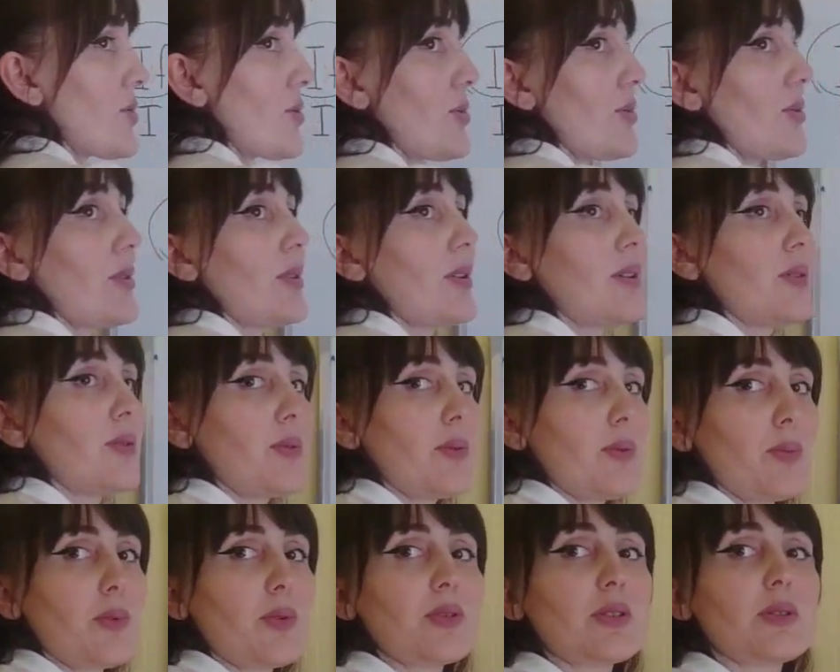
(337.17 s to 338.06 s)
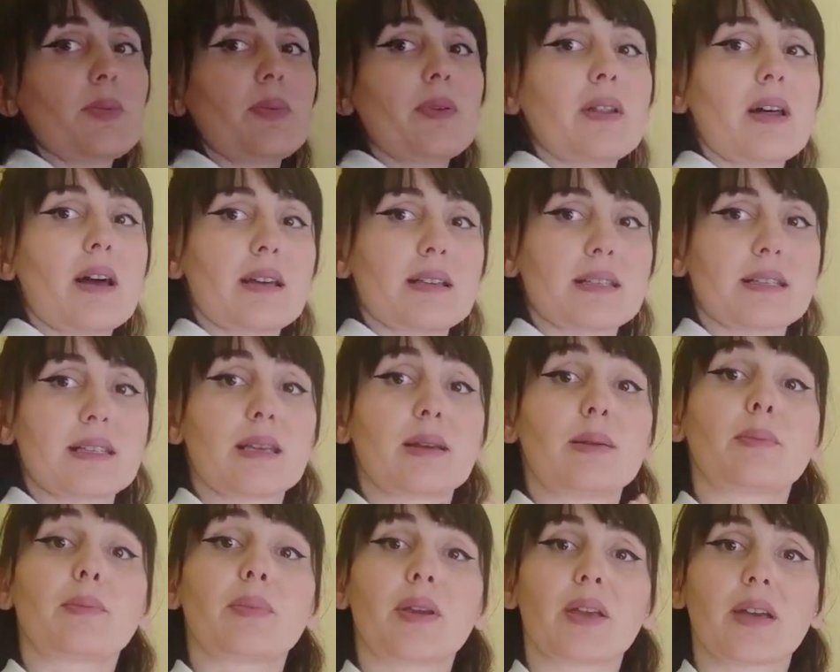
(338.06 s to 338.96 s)
to, would plus
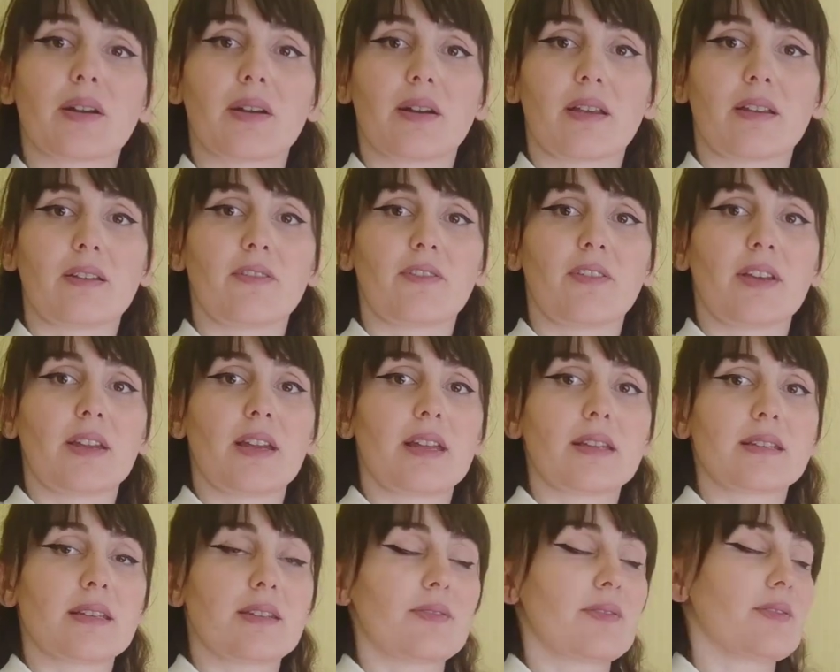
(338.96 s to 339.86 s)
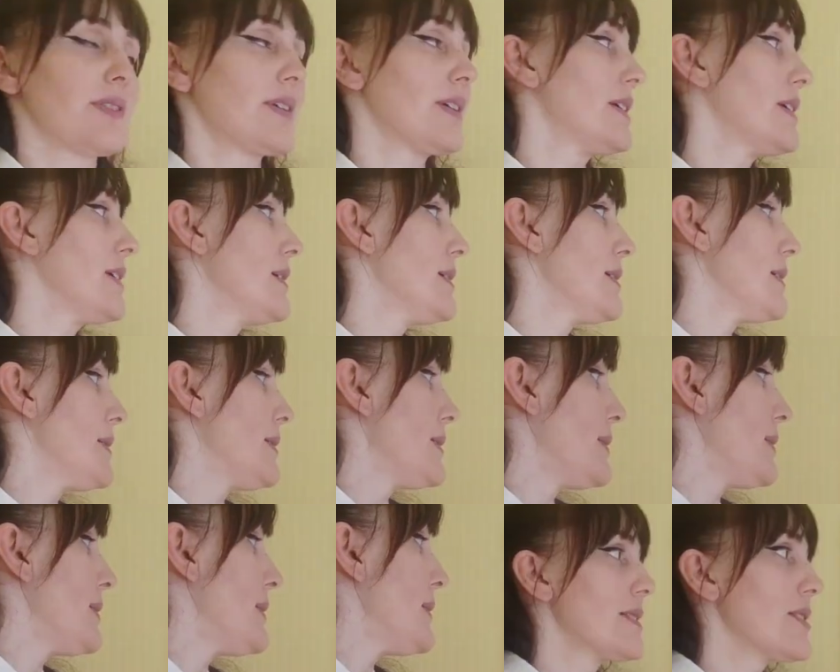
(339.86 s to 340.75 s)
bare infinitive.
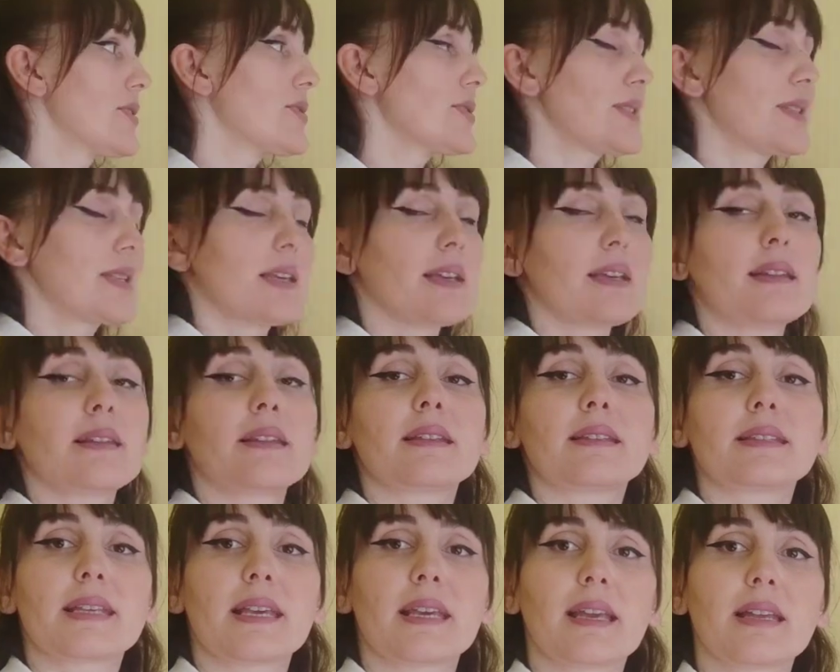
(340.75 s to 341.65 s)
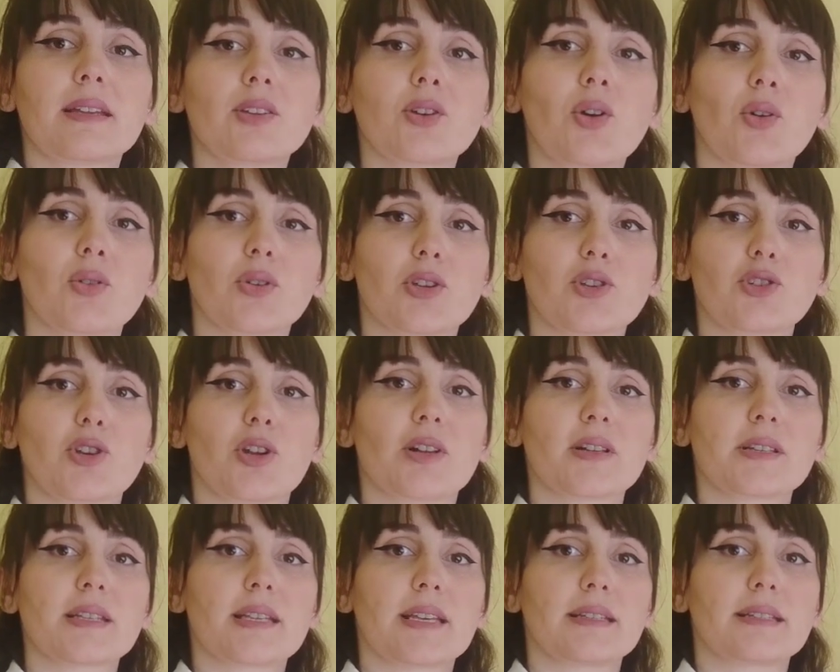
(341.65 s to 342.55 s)
As you see, the second
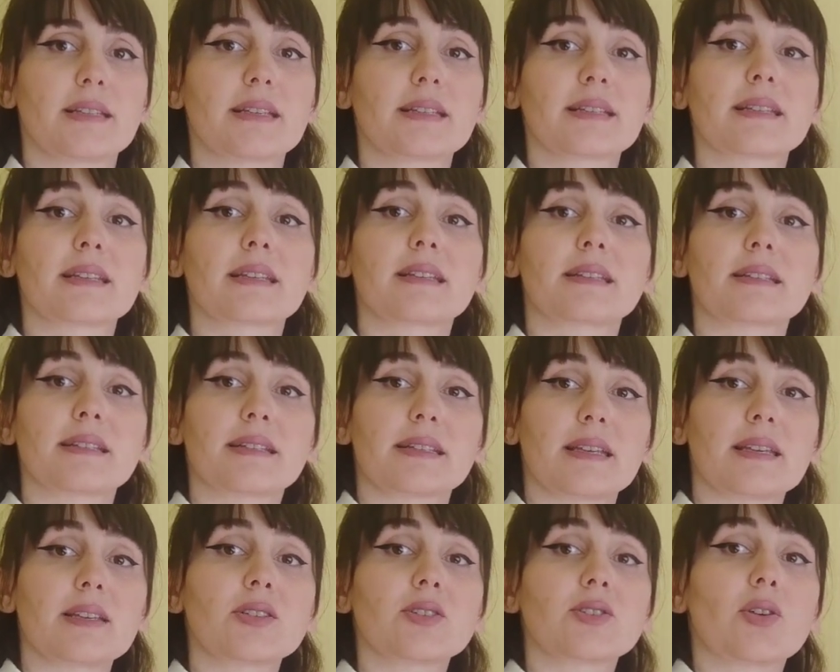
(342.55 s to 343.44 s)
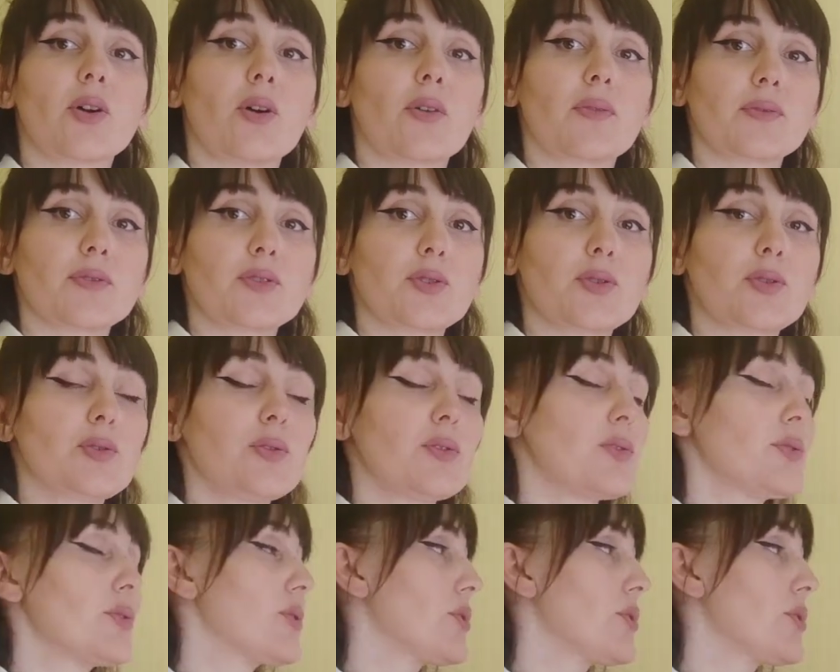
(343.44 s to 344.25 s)
conditional sentence consists of two